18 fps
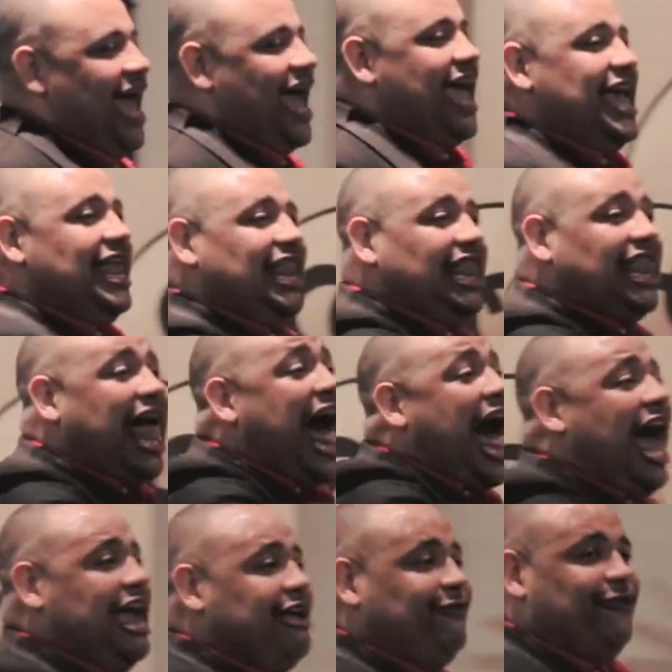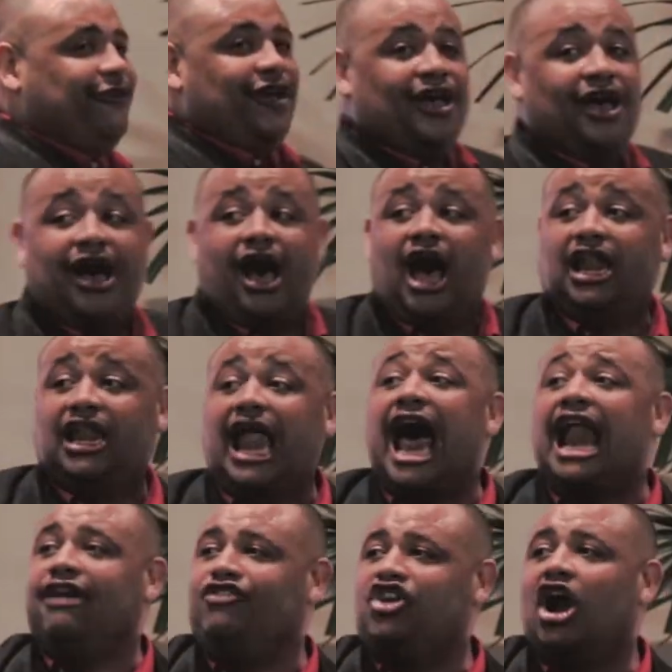In life, a
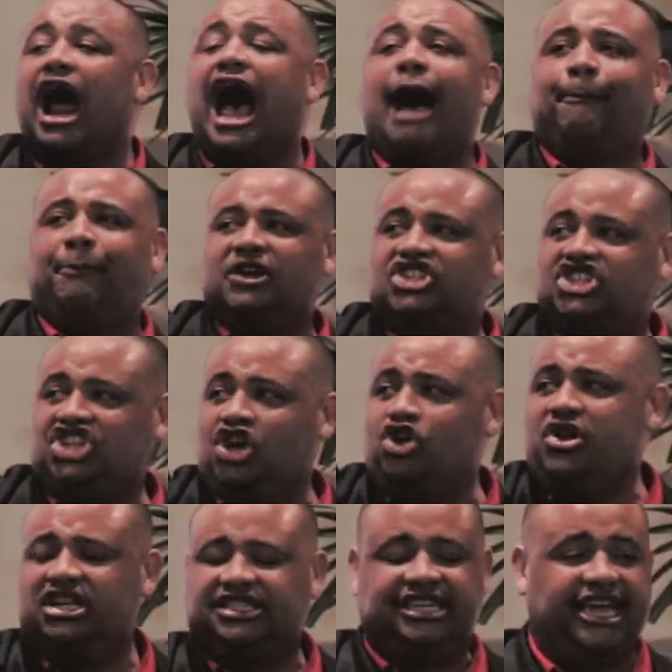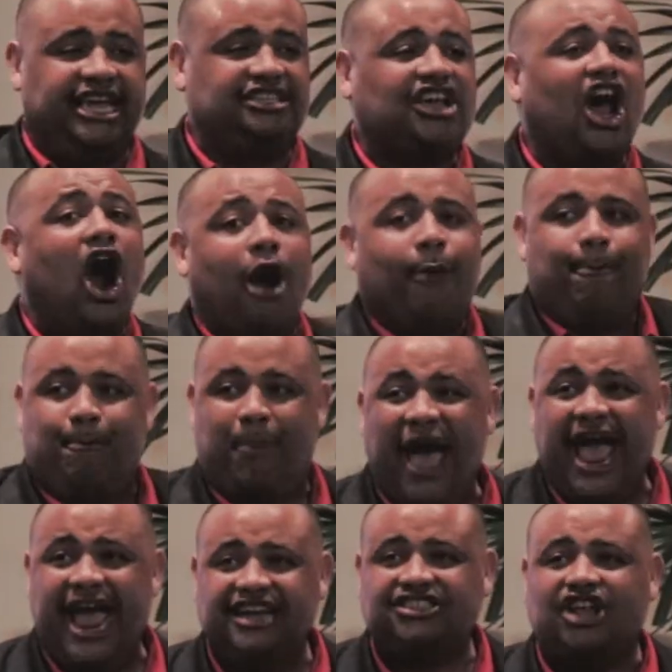lot of your opportunities are
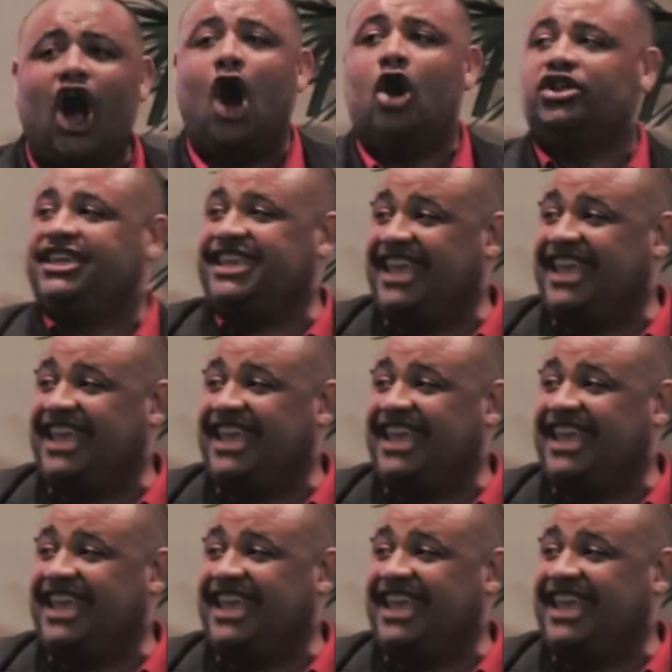based on